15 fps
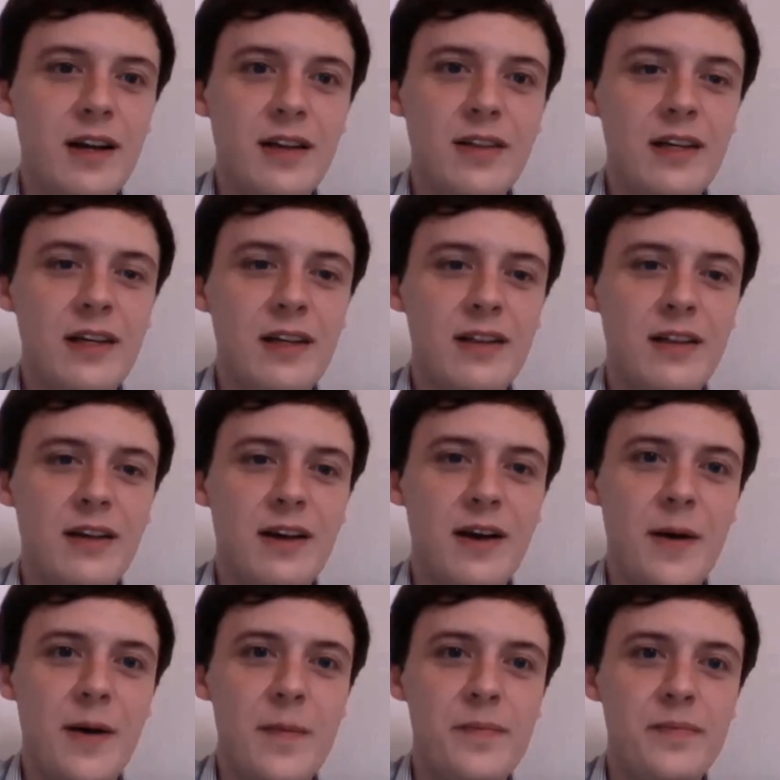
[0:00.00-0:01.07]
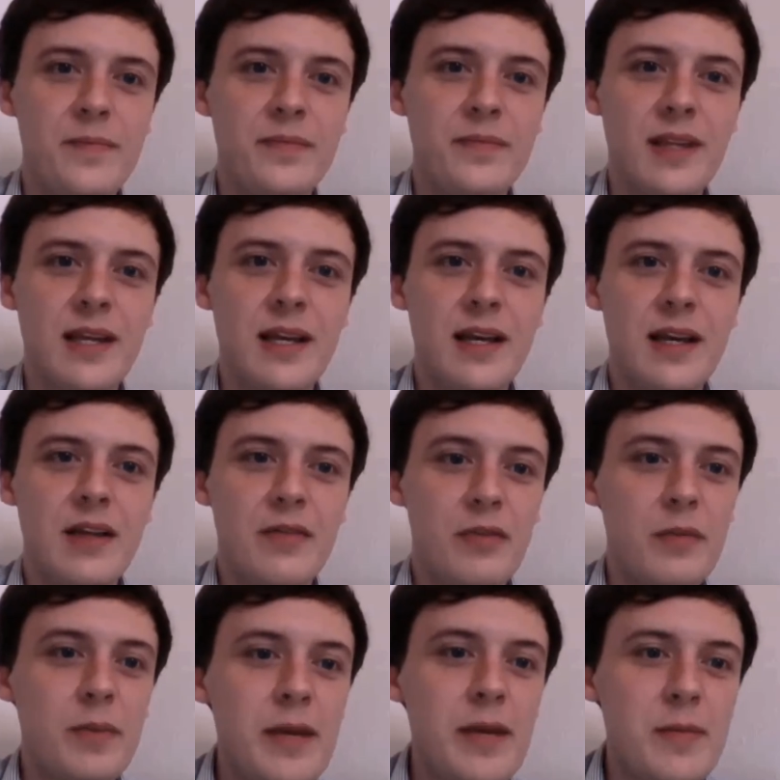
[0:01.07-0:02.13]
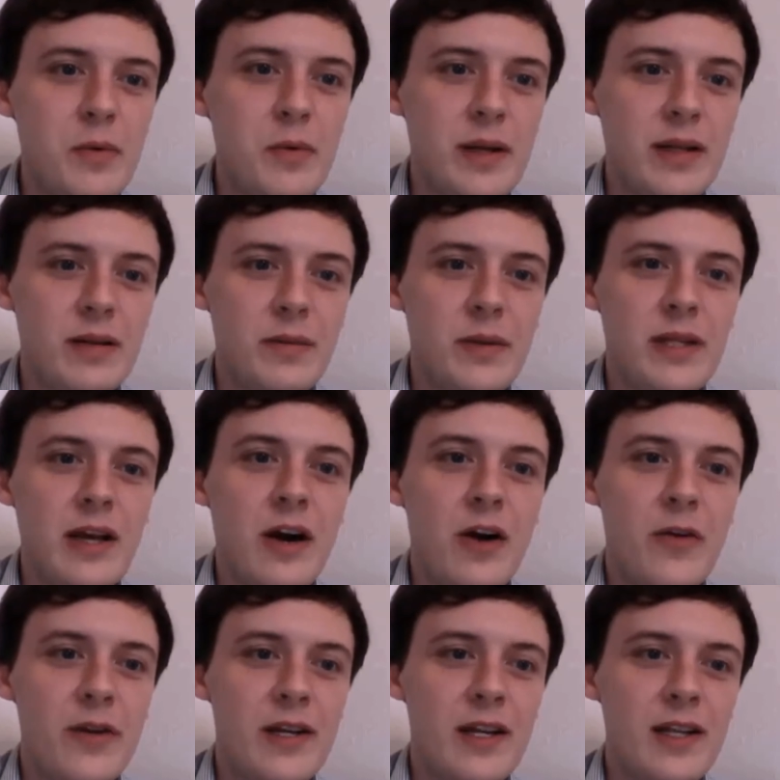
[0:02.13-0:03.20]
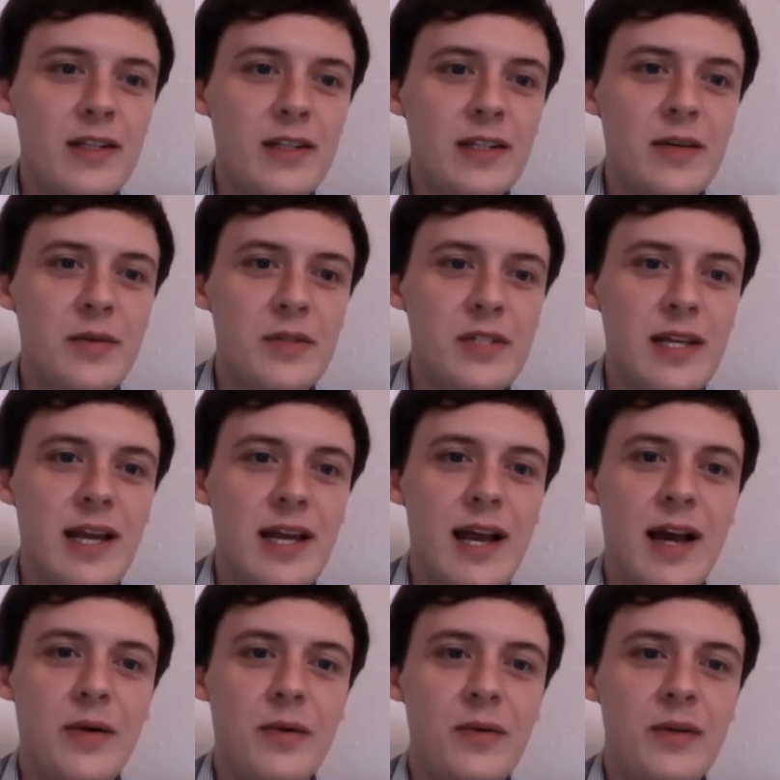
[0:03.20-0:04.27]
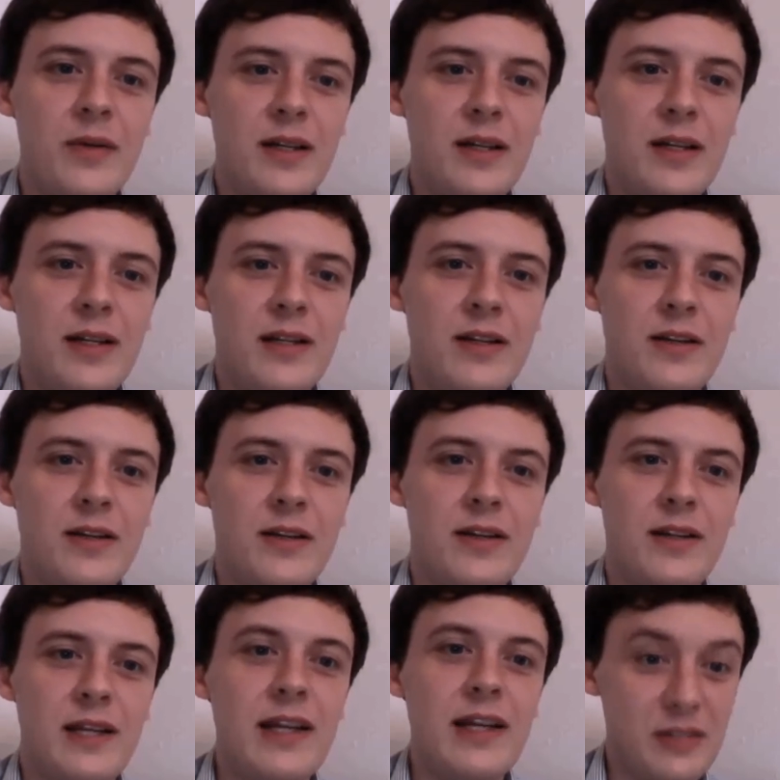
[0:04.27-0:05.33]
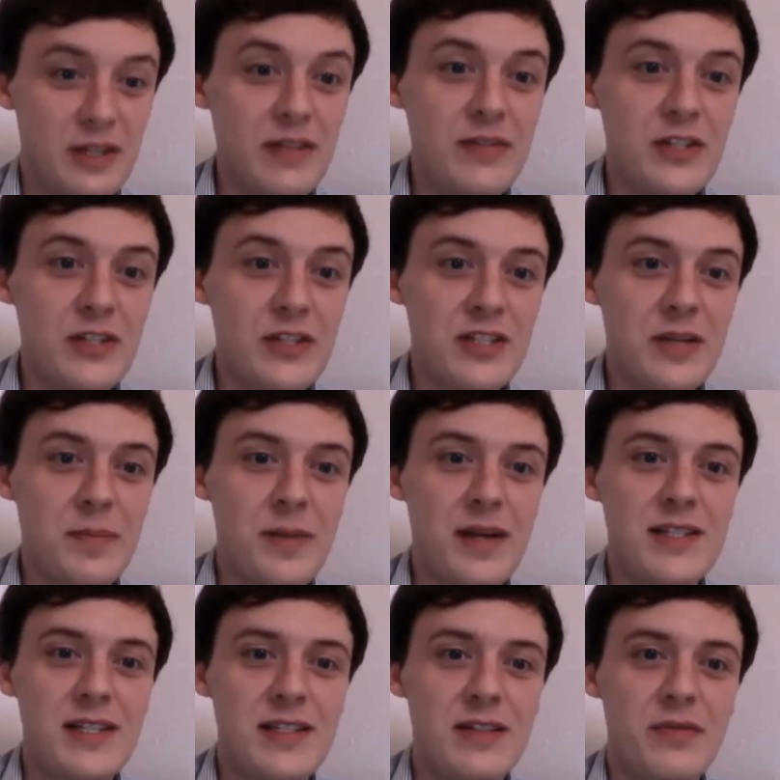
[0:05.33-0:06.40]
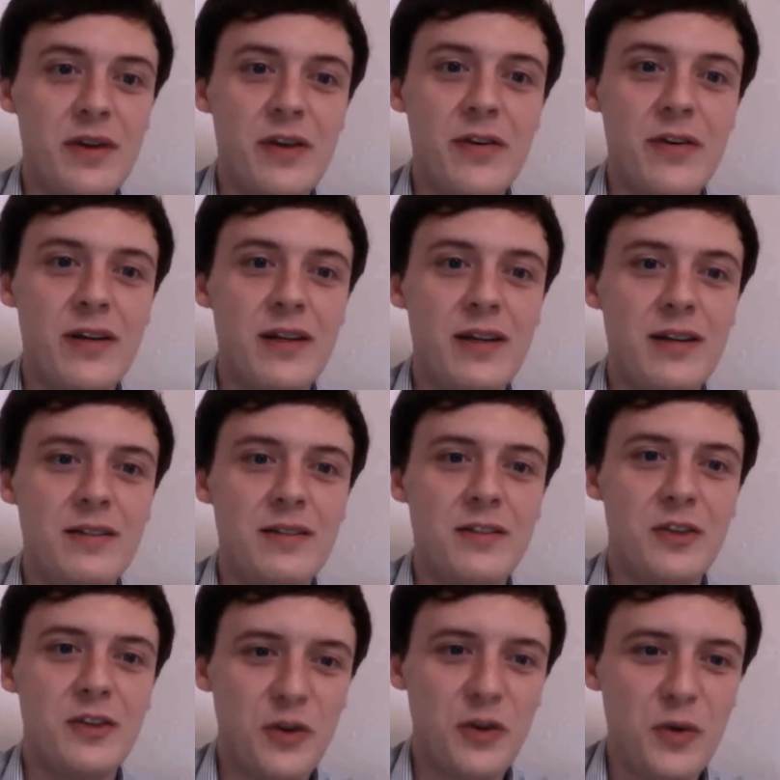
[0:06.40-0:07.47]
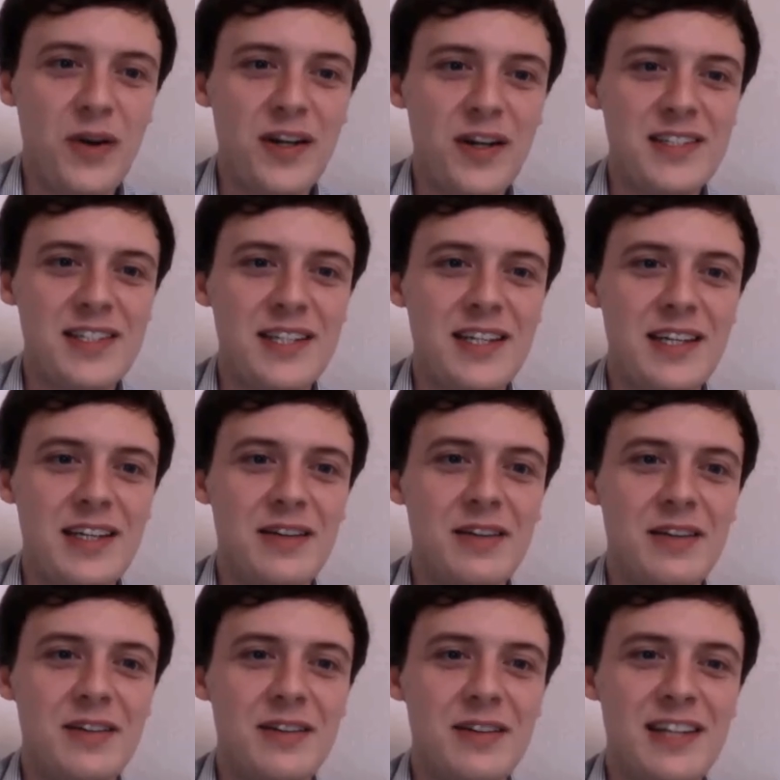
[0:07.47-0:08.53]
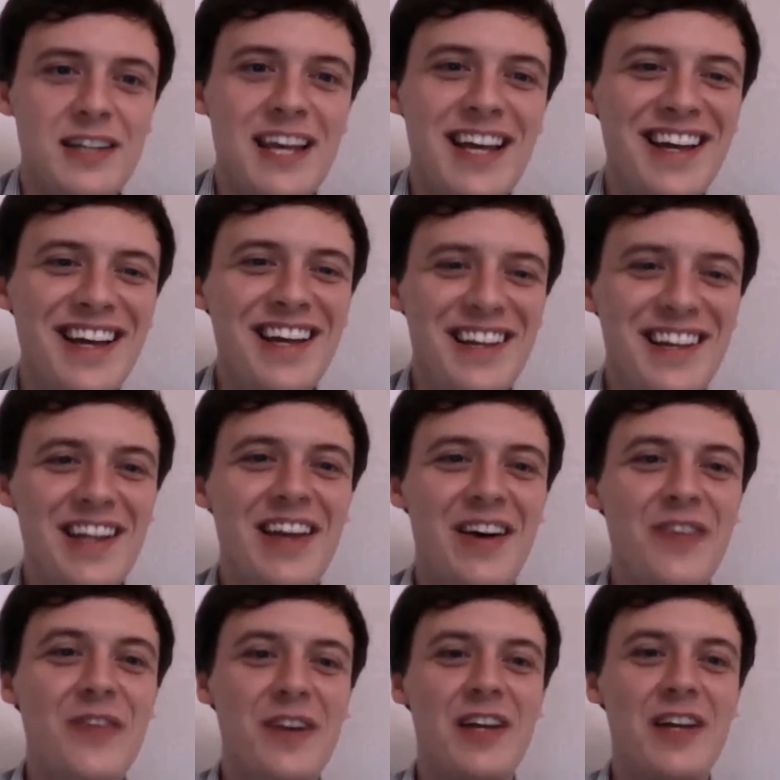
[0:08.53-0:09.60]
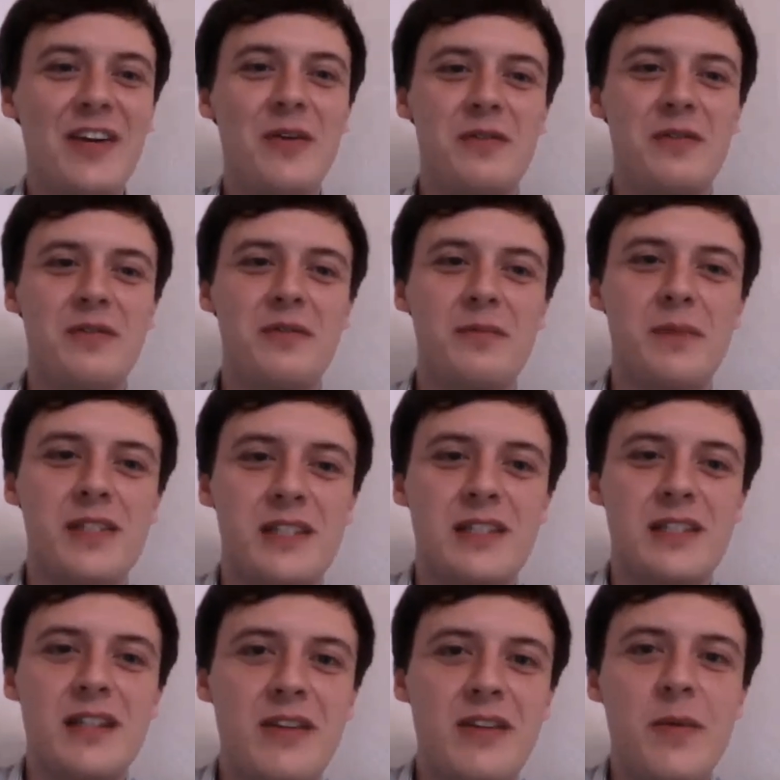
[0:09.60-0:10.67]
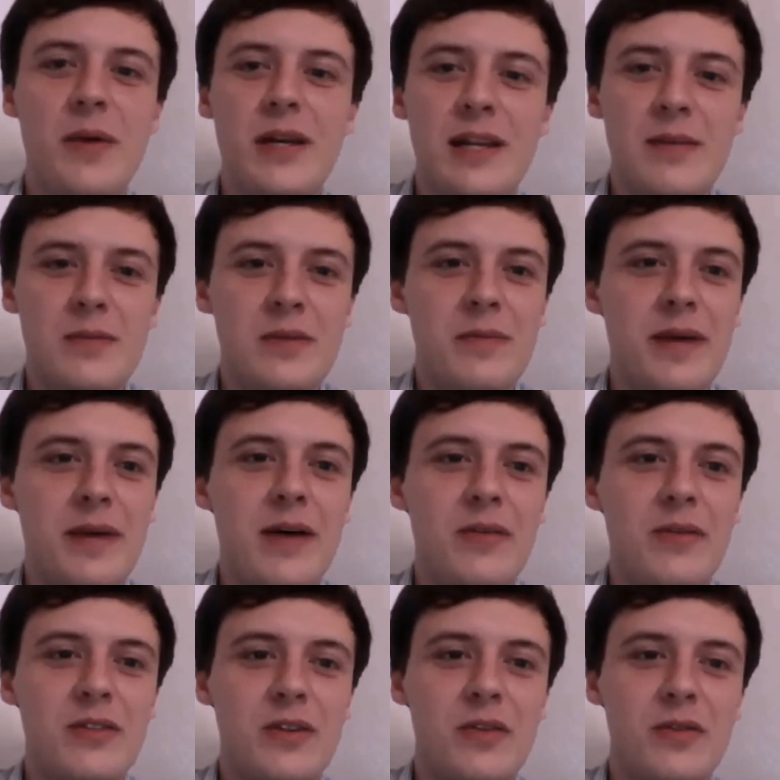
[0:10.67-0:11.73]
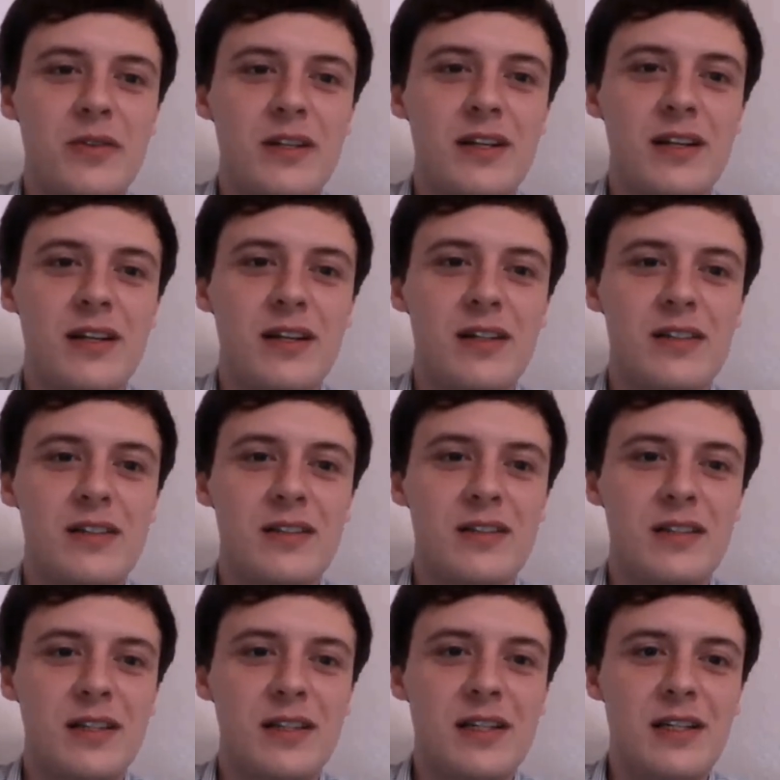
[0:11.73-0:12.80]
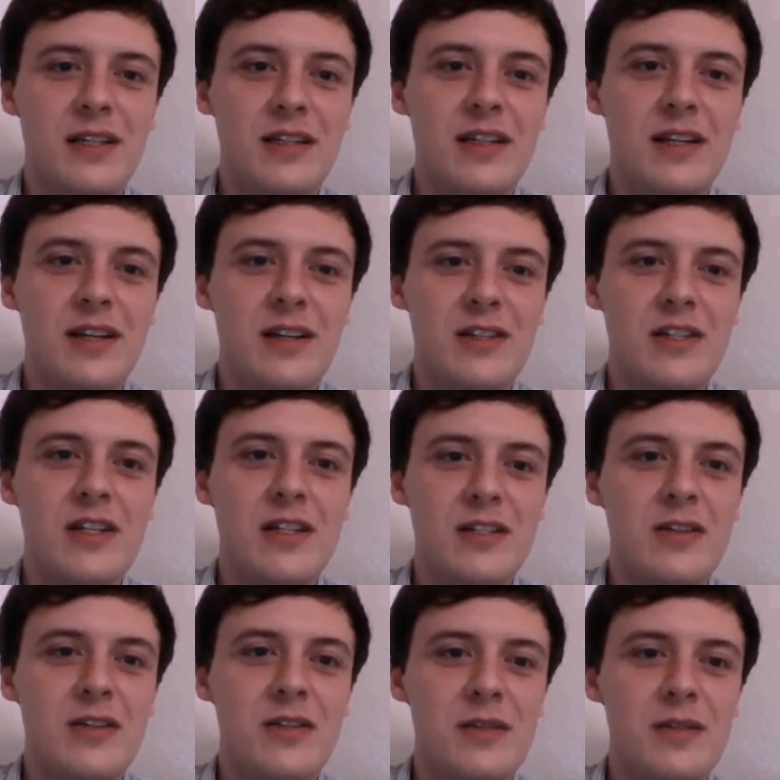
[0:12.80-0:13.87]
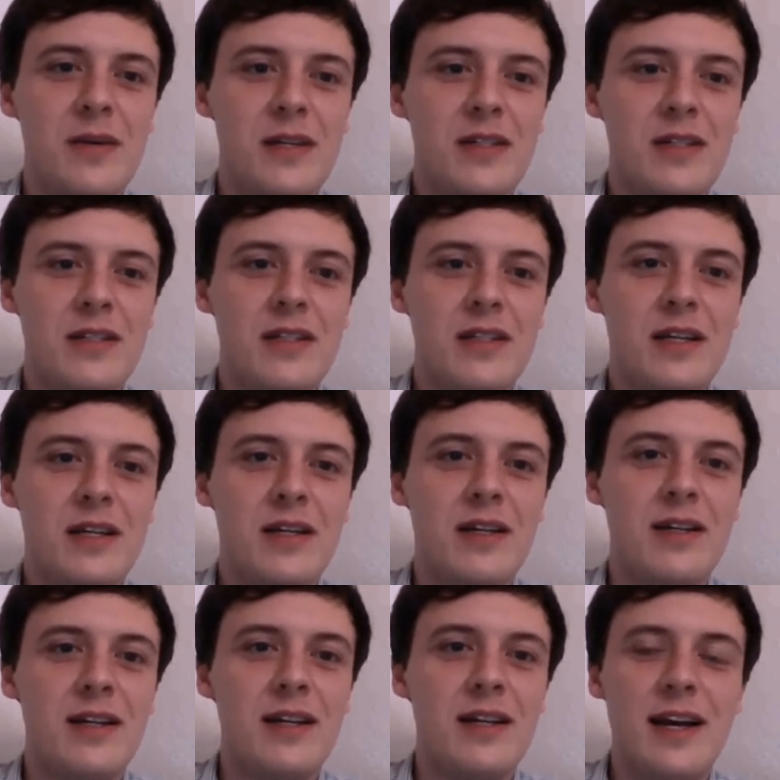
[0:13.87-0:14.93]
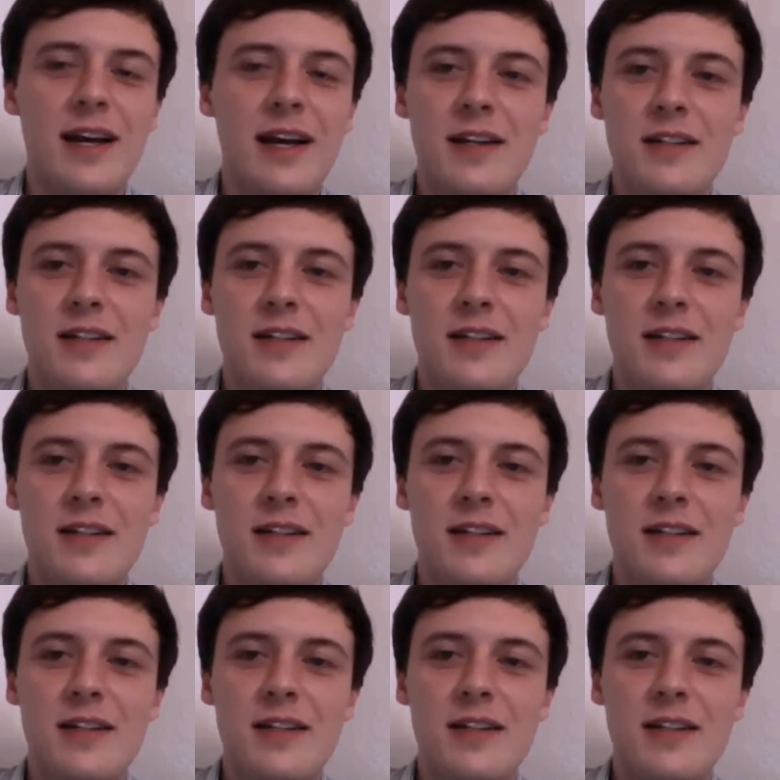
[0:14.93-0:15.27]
I think that that for people when they are in London, they will see how even just the buses are very good quality. They are really good buses, and they've come on leaps and bounds over the last year. So it's amazing to hear. And